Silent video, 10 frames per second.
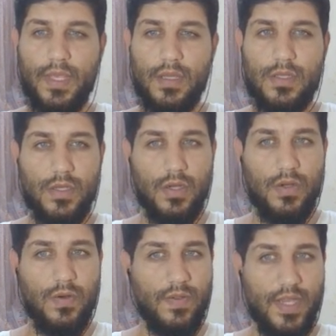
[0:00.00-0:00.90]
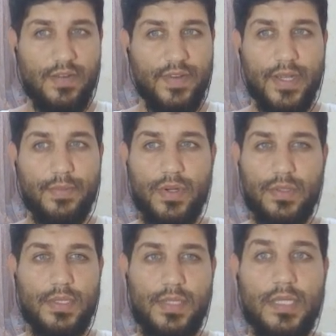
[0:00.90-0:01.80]
So they are very
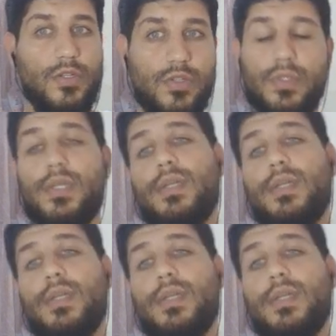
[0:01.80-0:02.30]
important and you should